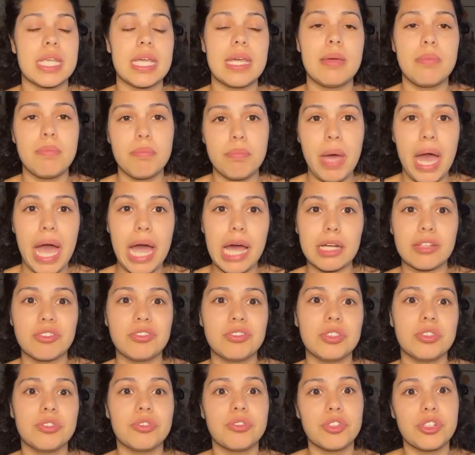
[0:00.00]

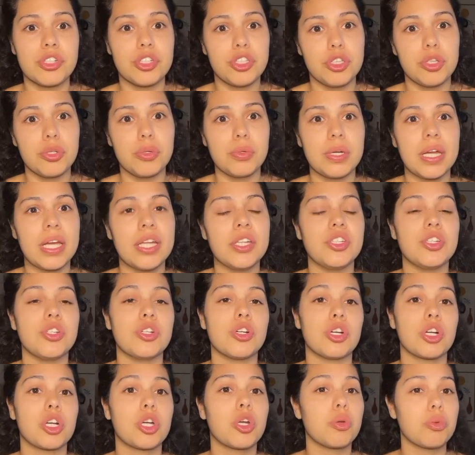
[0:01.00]
impactful for you in
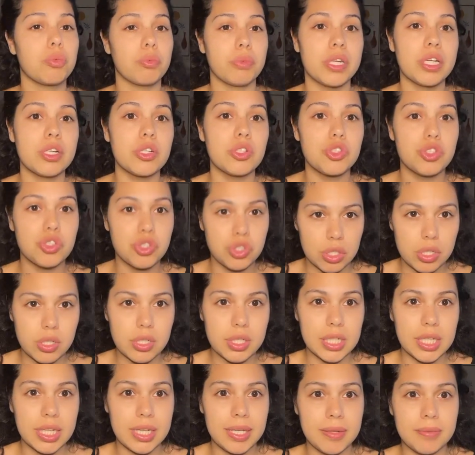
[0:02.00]
your career
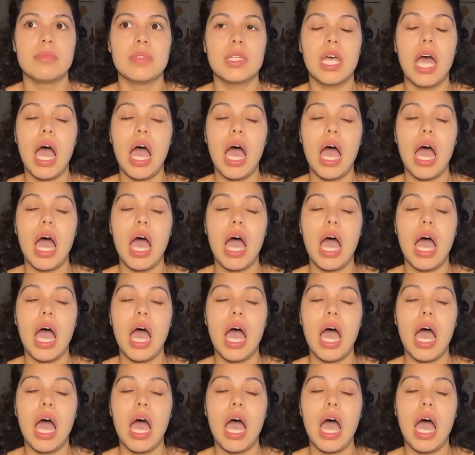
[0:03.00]
journey.